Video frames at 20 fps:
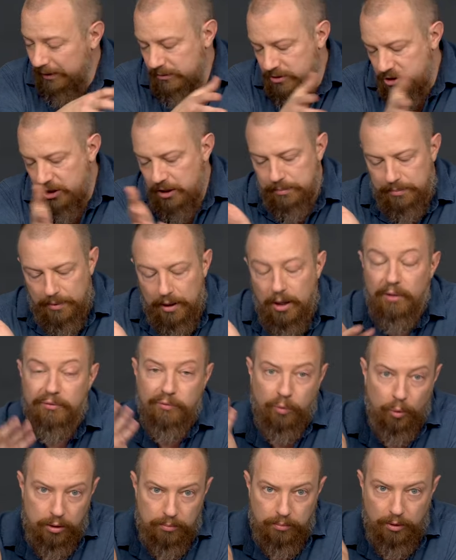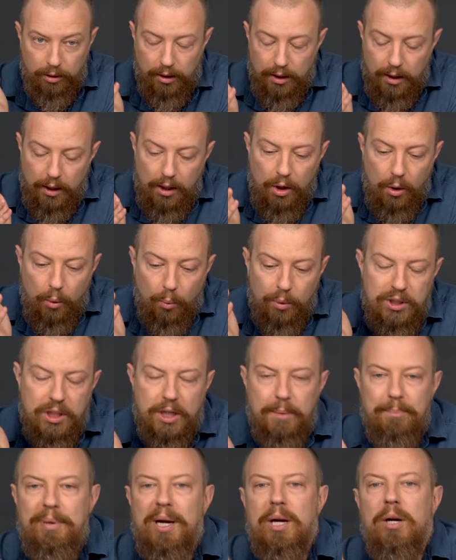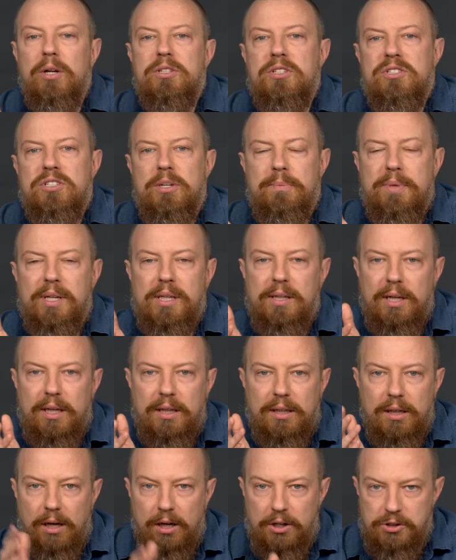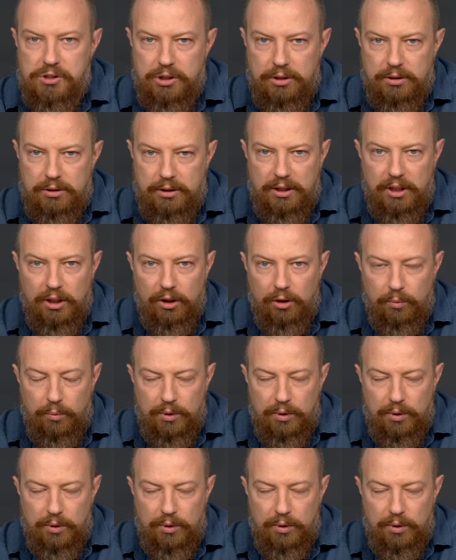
cheap, affordable. When you compare it to something like Aja Gear,